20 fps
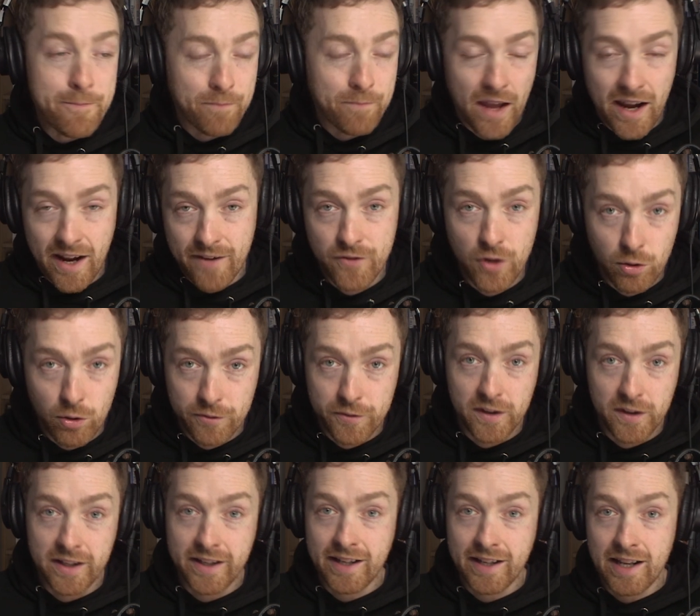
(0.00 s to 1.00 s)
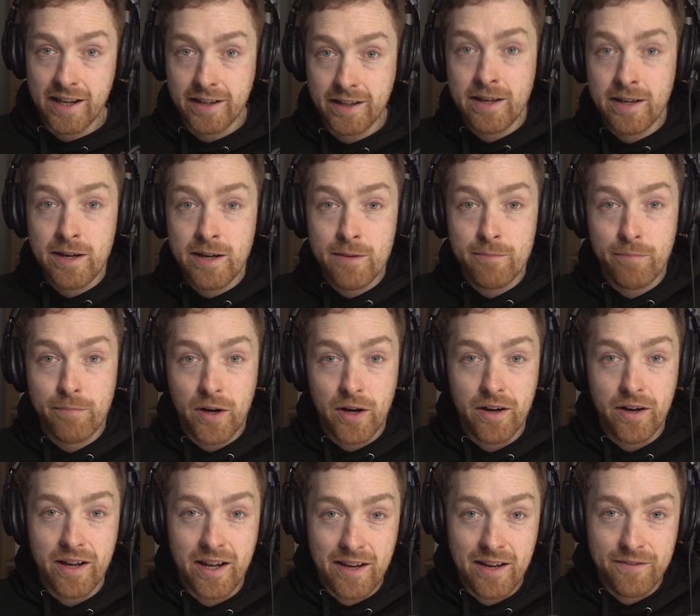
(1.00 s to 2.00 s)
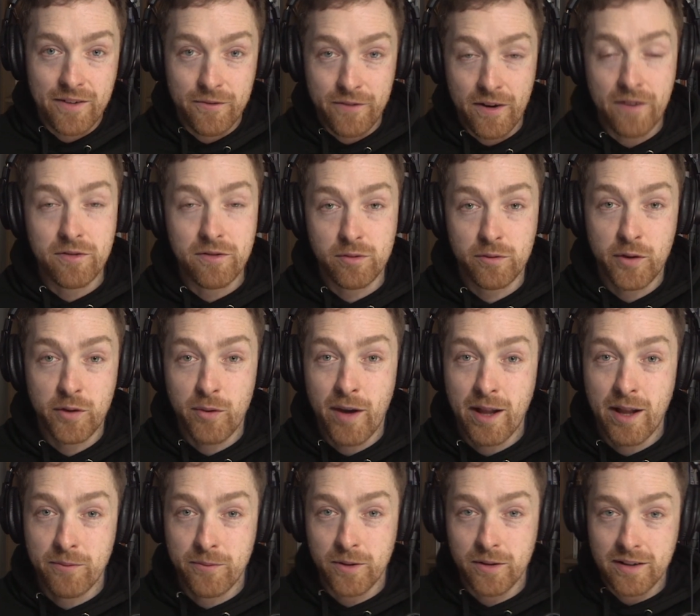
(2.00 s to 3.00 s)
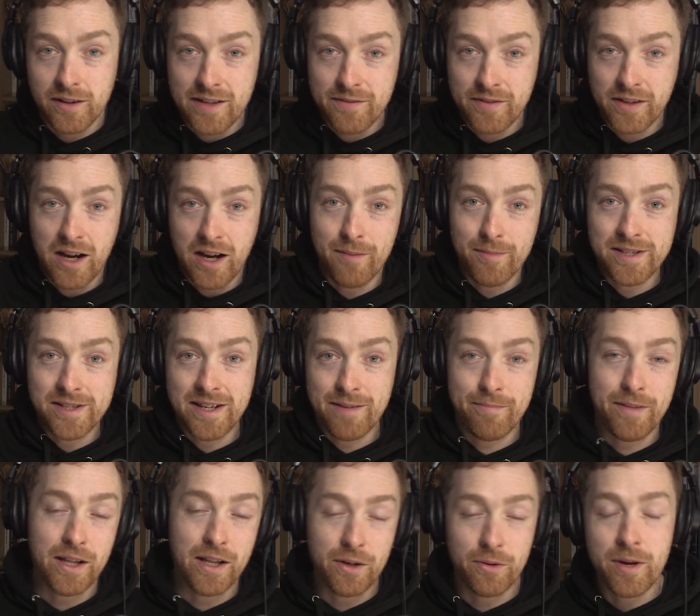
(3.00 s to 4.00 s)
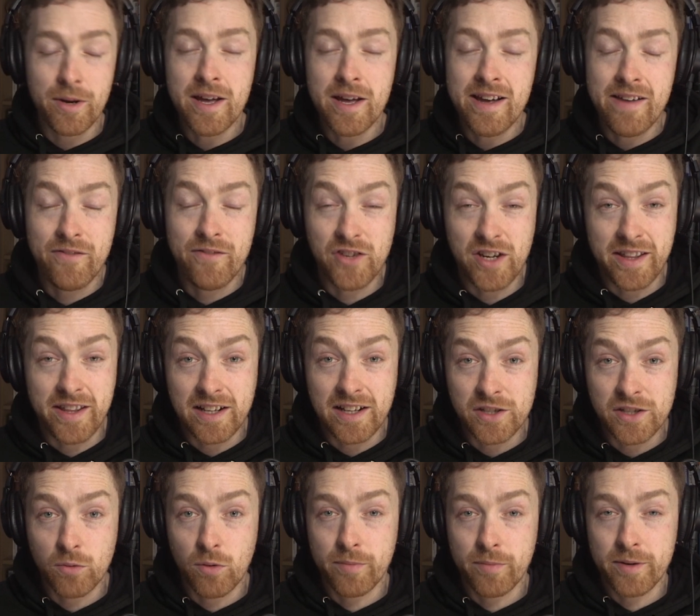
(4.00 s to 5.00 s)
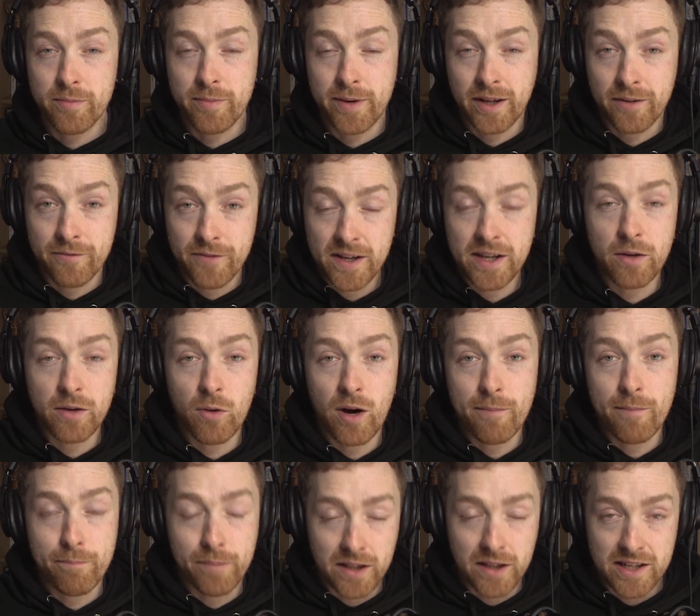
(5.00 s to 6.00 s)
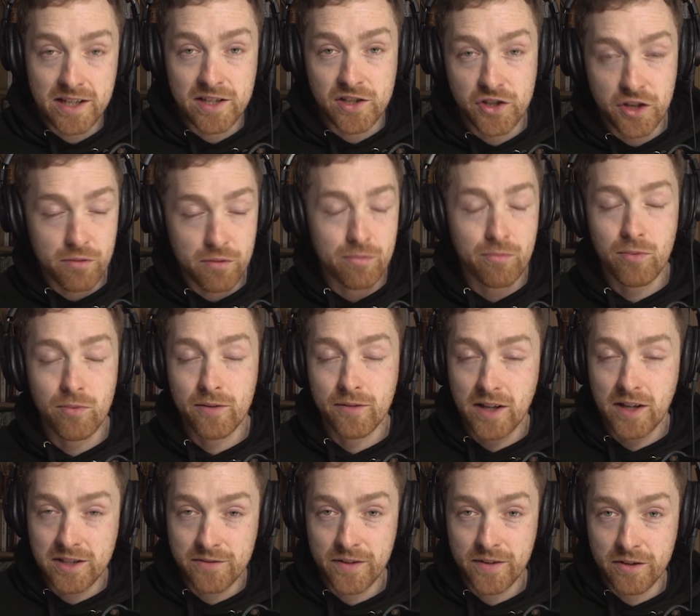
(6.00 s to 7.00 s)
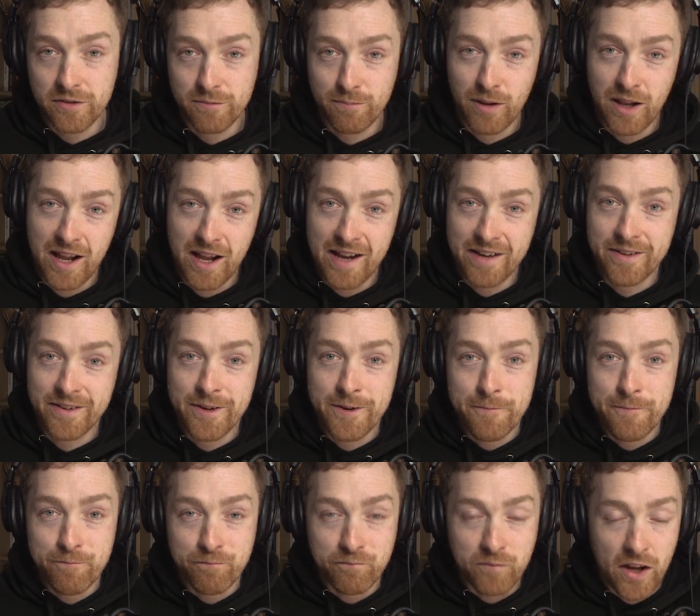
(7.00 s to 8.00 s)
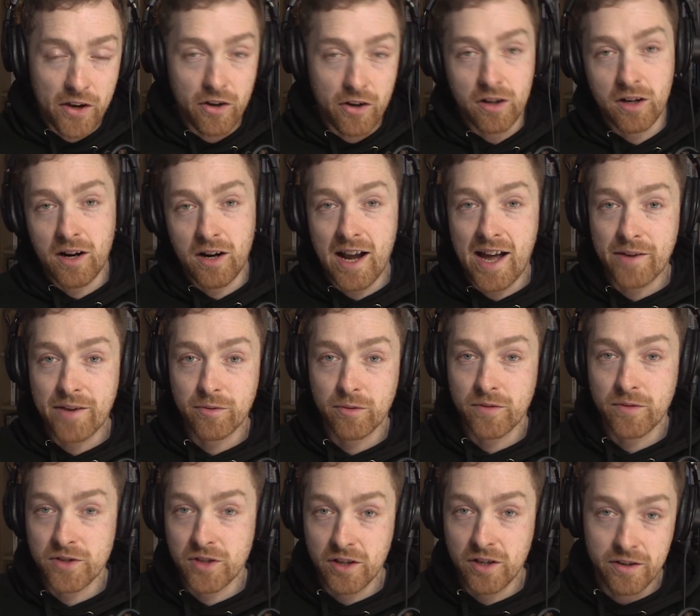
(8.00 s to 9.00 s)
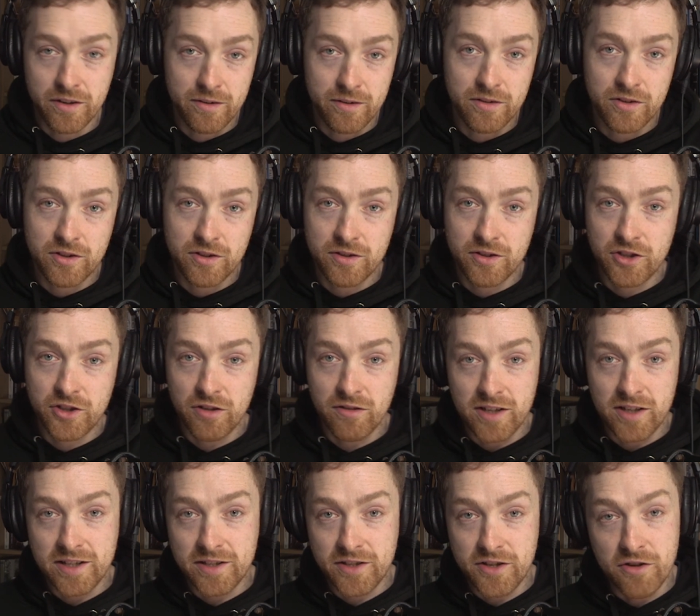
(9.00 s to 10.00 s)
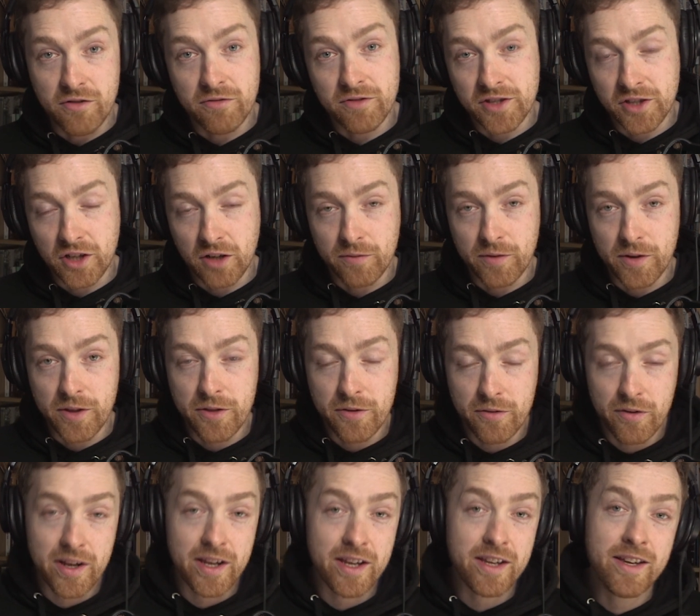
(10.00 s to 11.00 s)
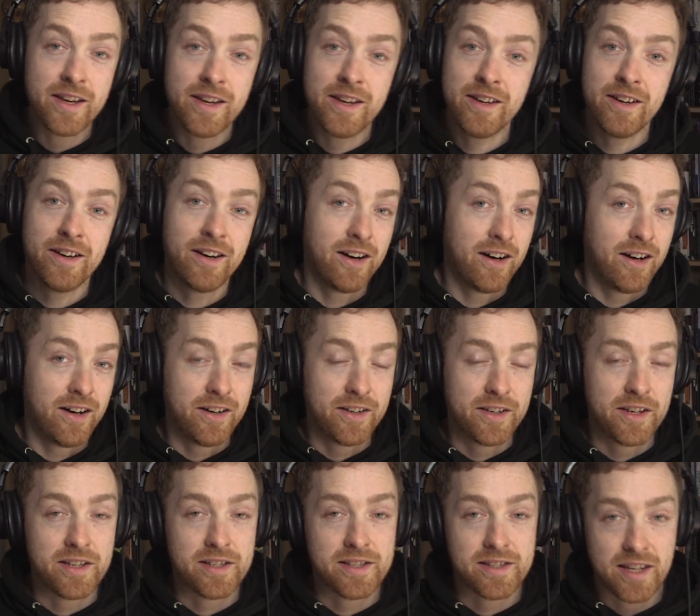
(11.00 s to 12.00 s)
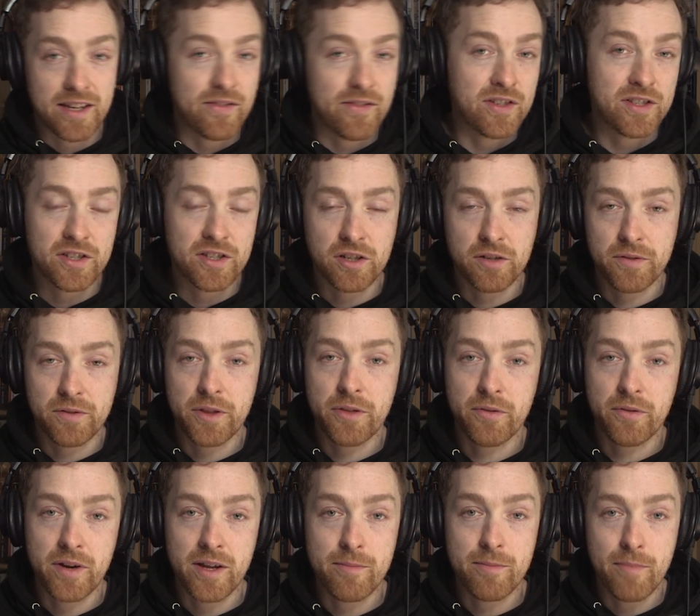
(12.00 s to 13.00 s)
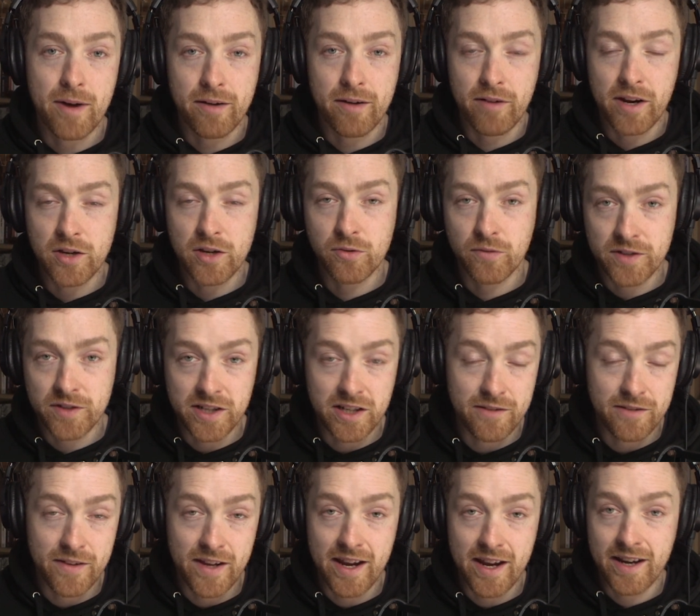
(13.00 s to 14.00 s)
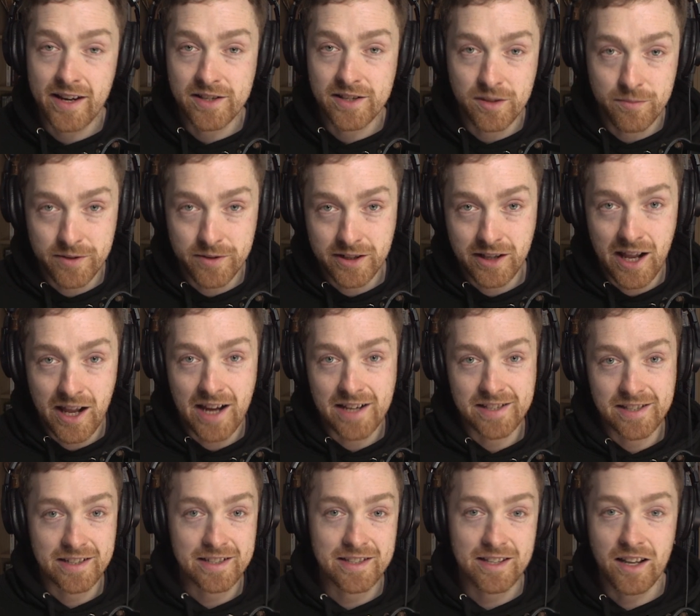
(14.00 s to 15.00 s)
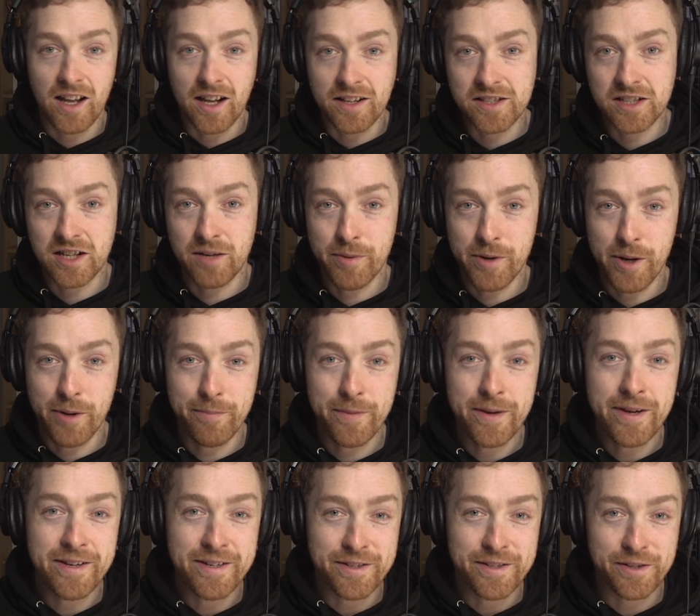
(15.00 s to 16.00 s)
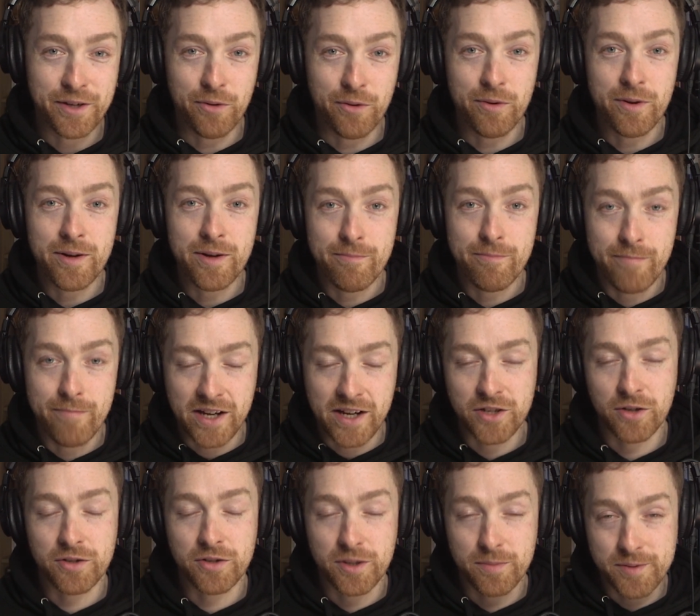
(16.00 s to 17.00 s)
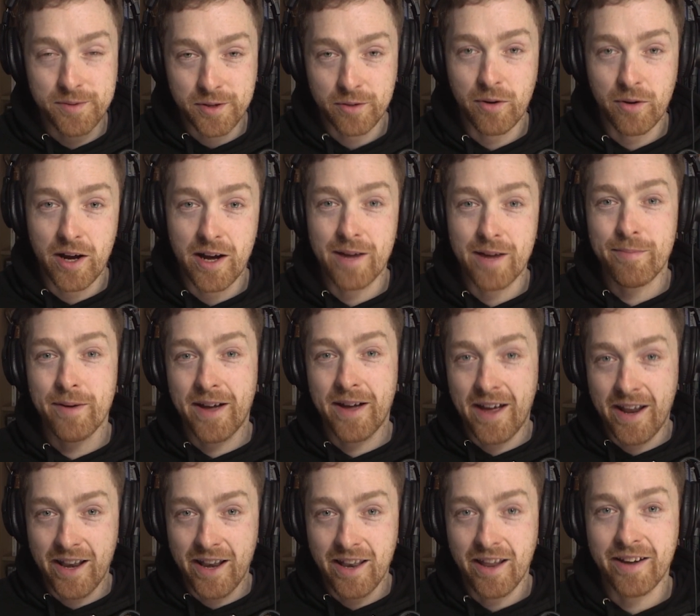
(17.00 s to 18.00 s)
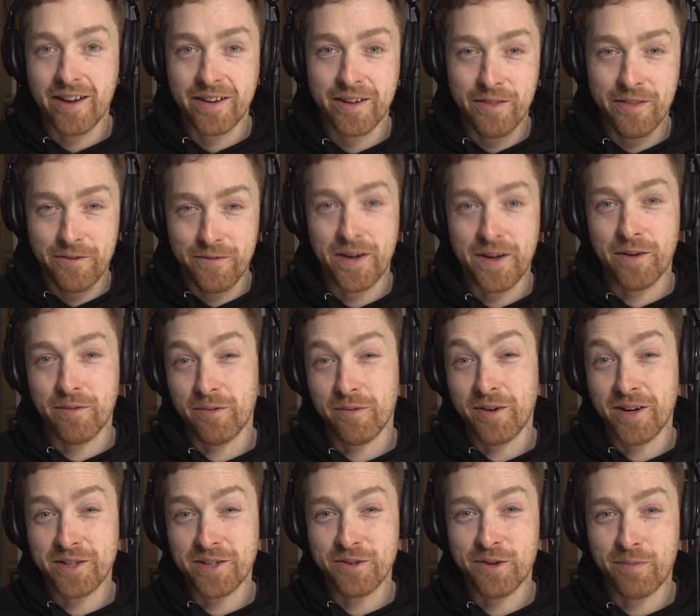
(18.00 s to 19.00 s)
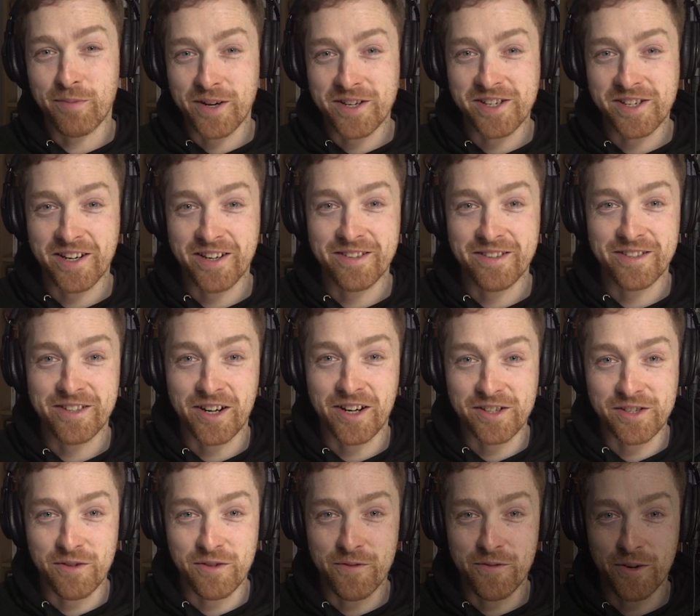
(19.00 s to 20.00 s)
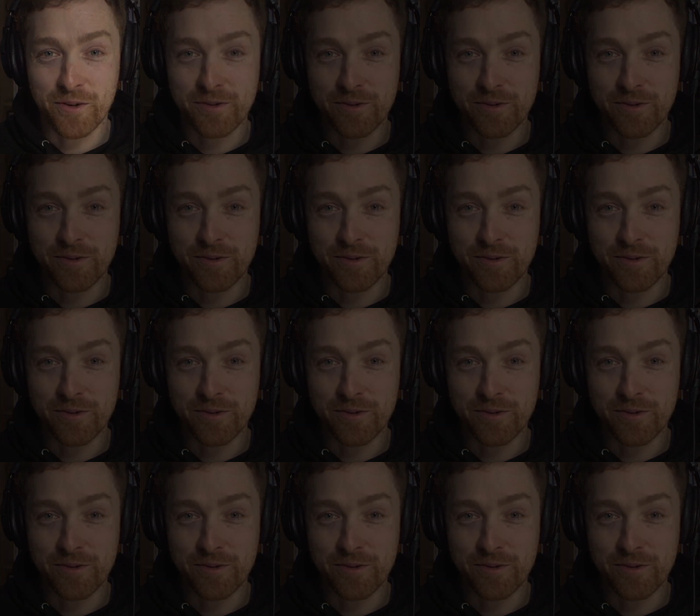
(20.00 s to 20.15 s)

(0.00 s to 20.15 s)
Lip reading: I have no affiliate link, but if you found this review helpful, leave the comments down below. If there's anything else you want me to make a video on, please do. We have lots of videos planned on all our Land Rovers, on Julie's new Discovery 3, on Stephen's Discovery 3, my Range Rover TDV8, and some of the classics. Lots coming up. So make sure to subscribe and like the video. We really do appreciate it. Talk soon, folks.